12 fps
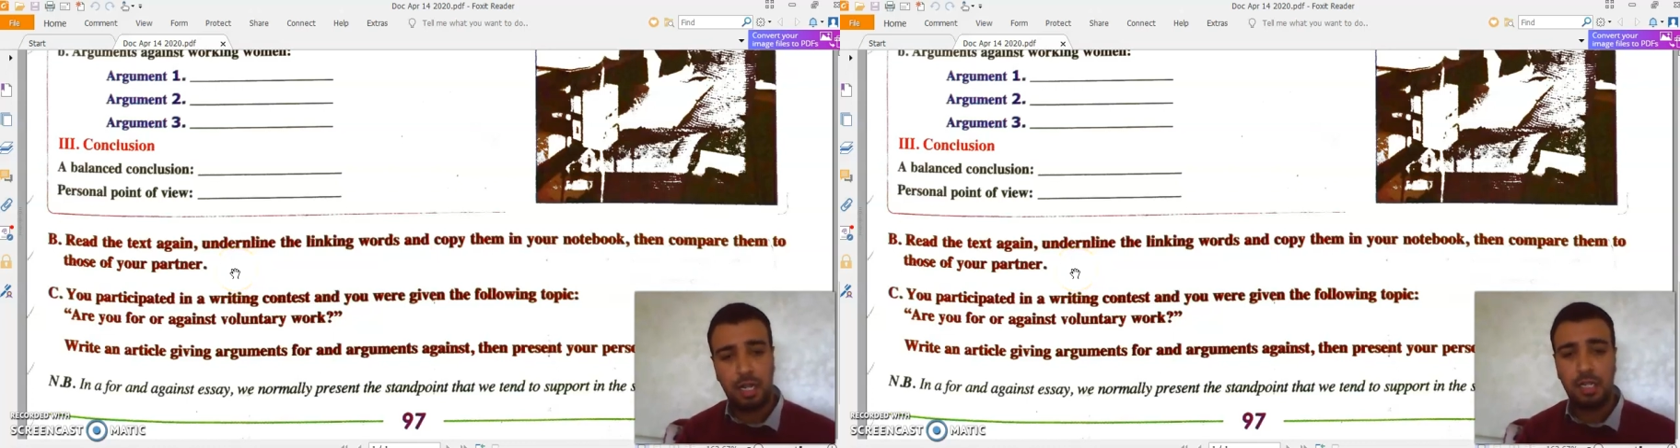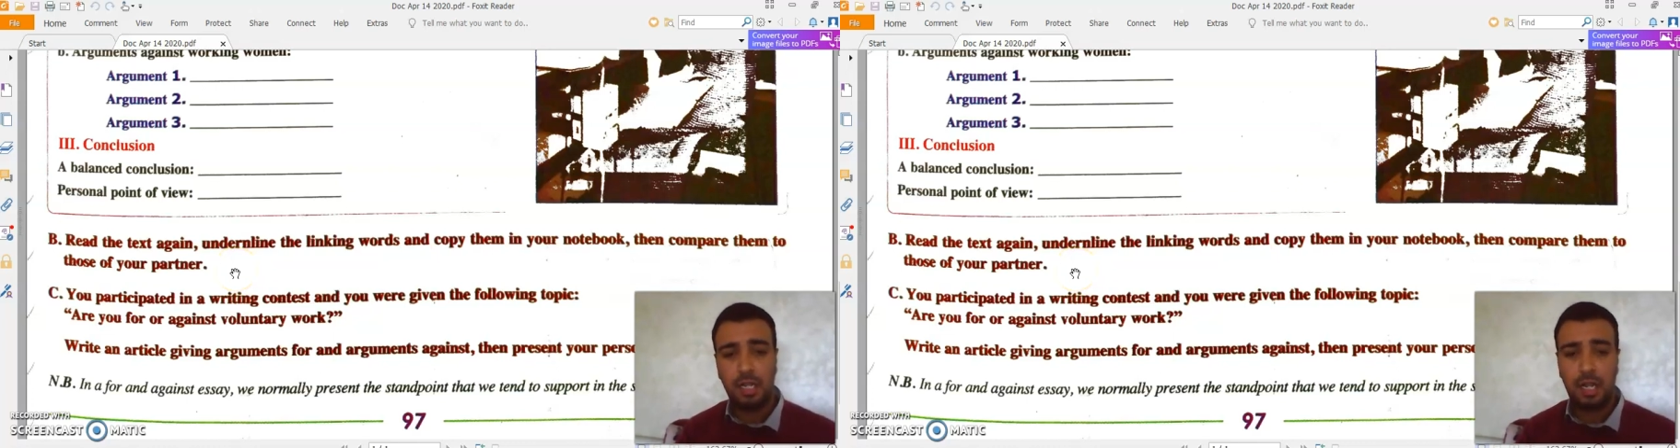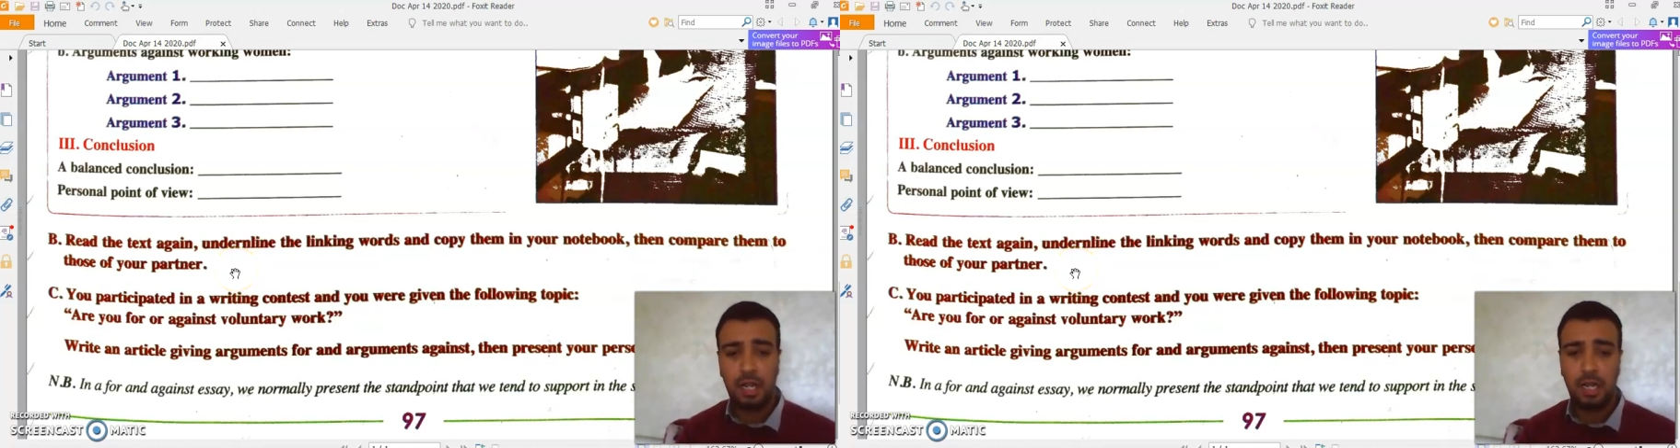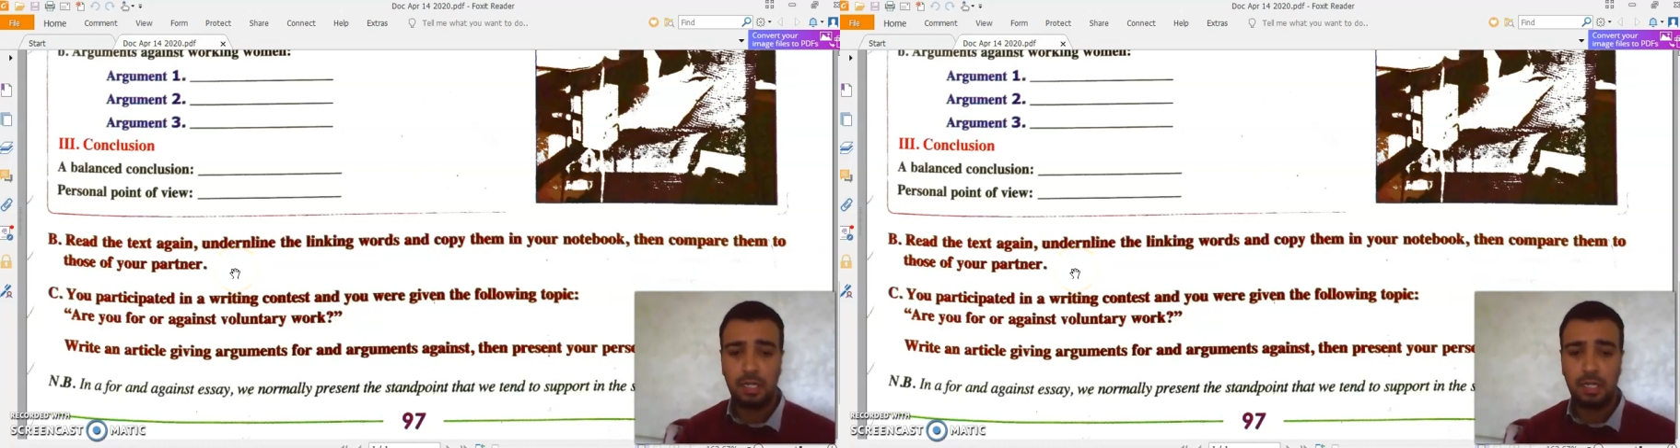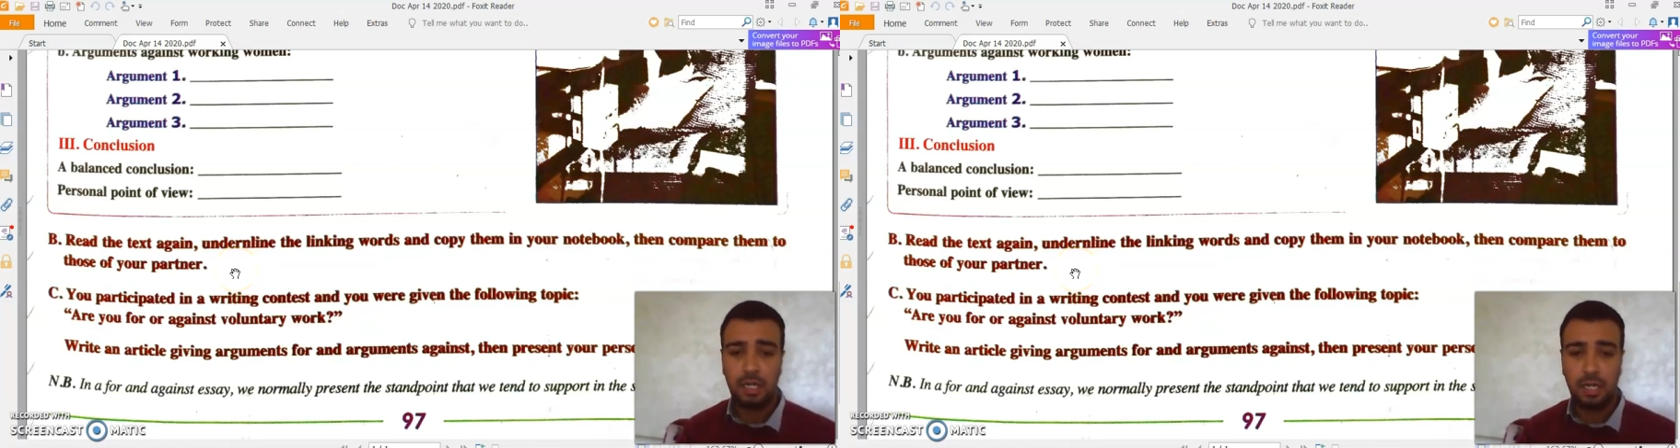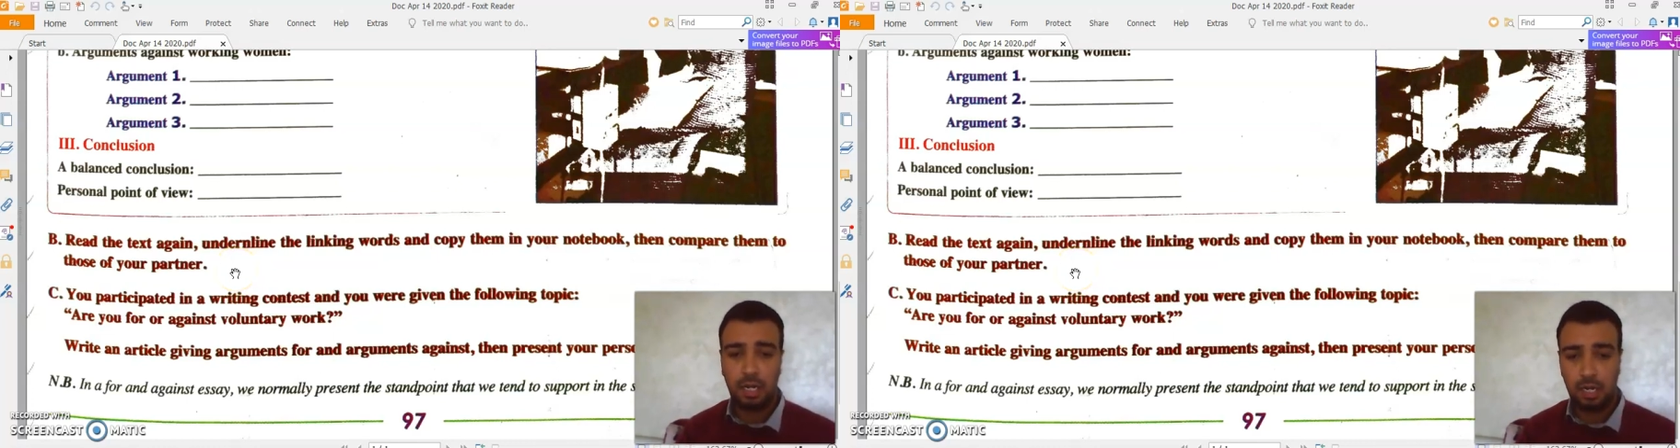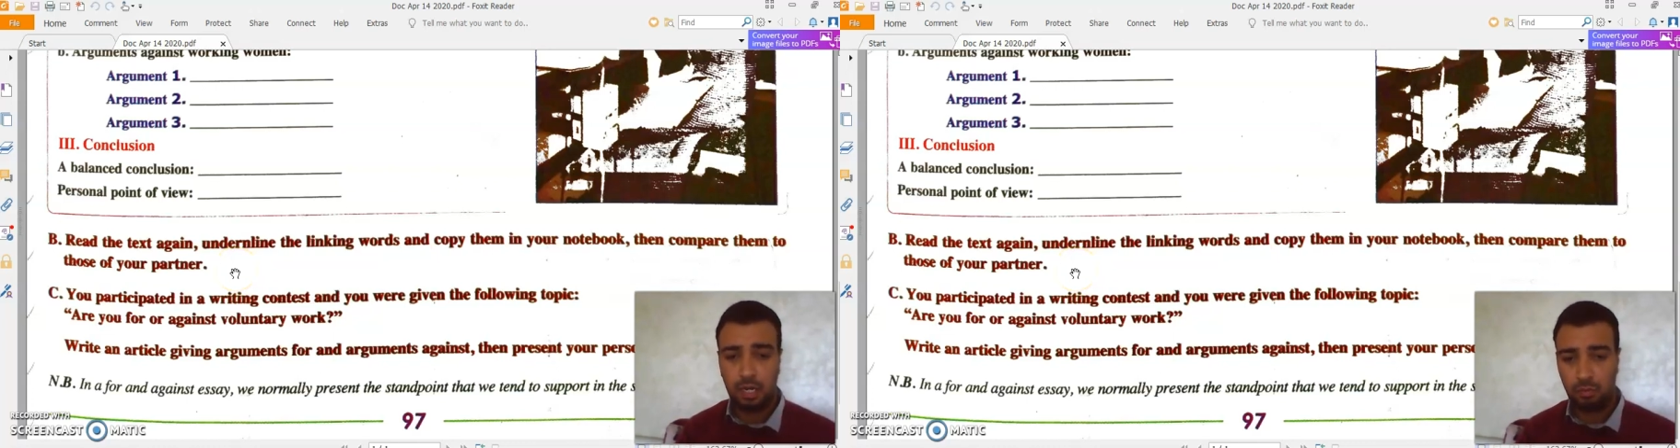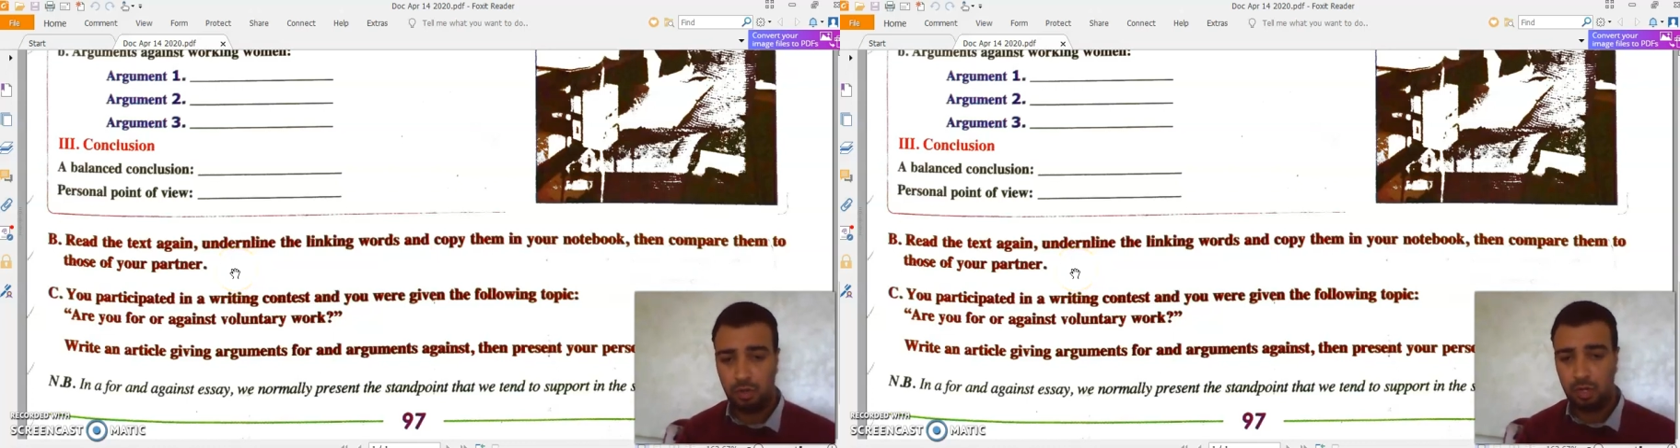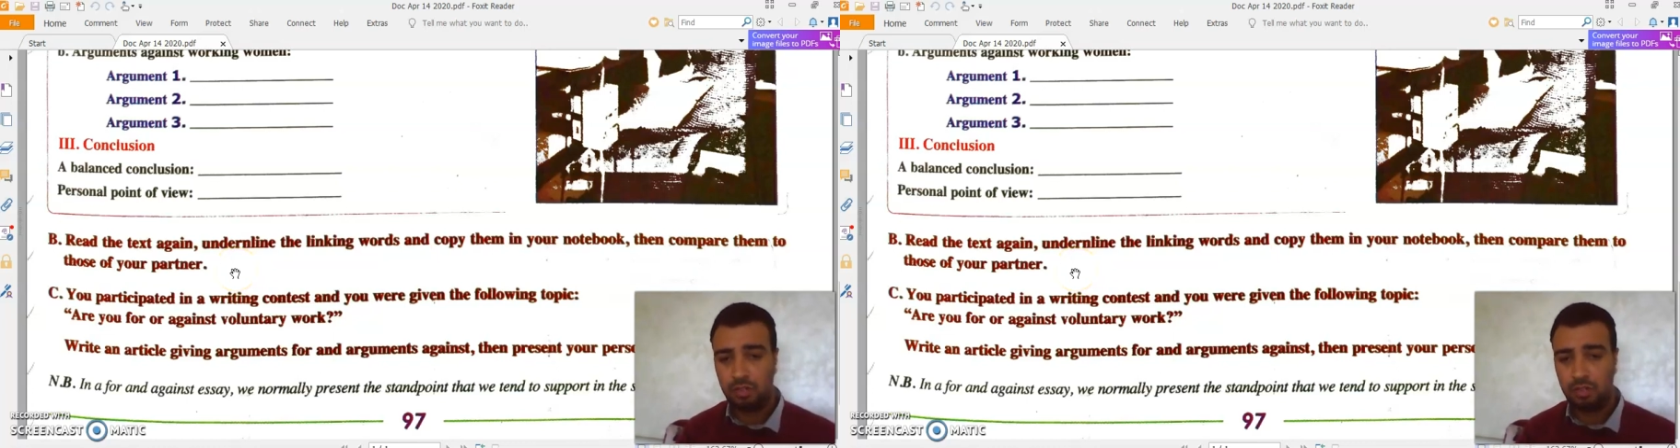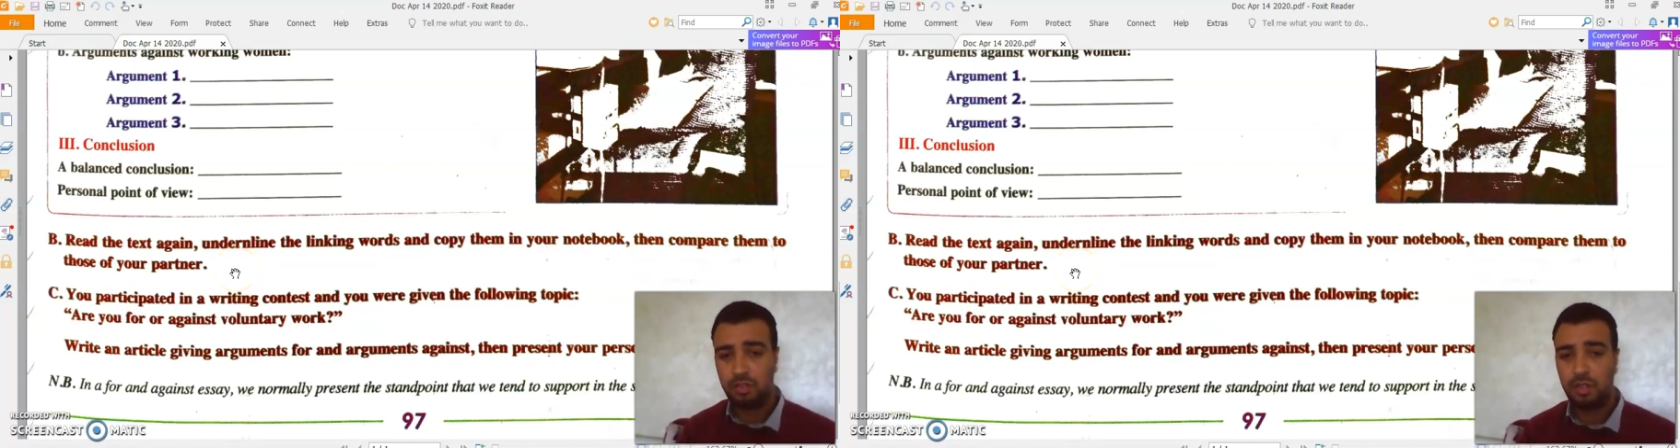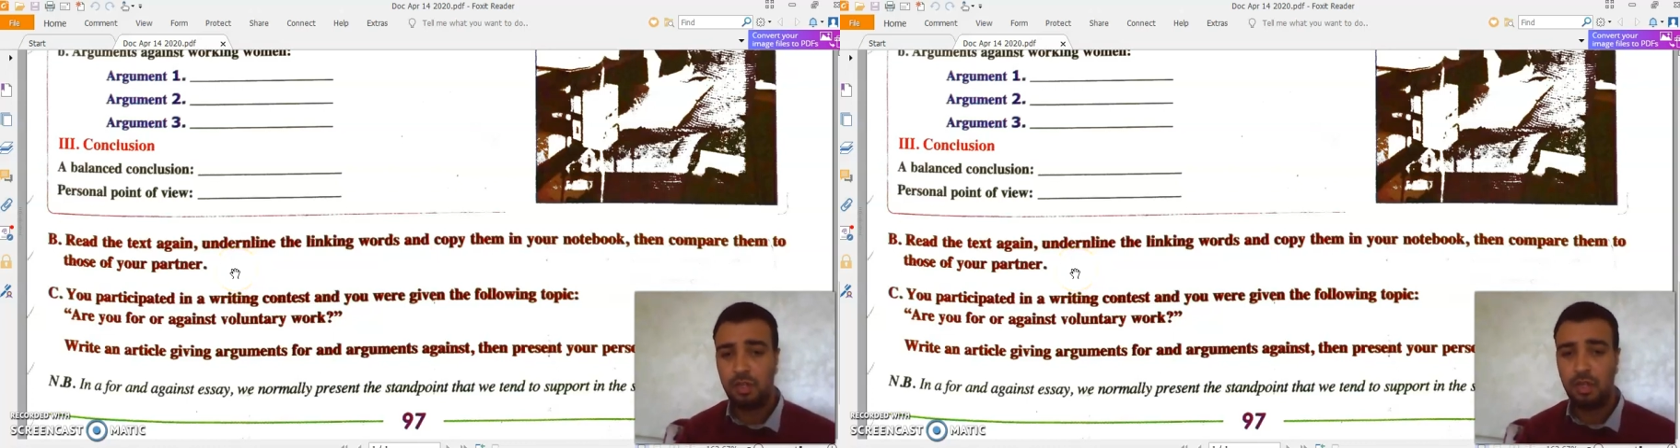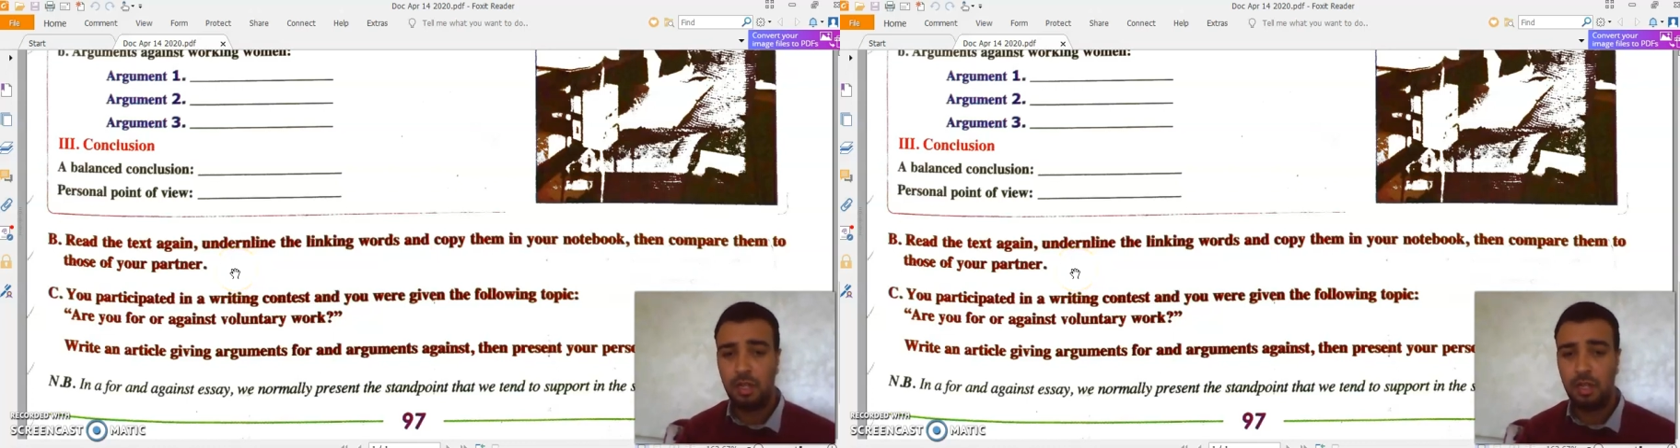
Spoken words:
underline the linking words,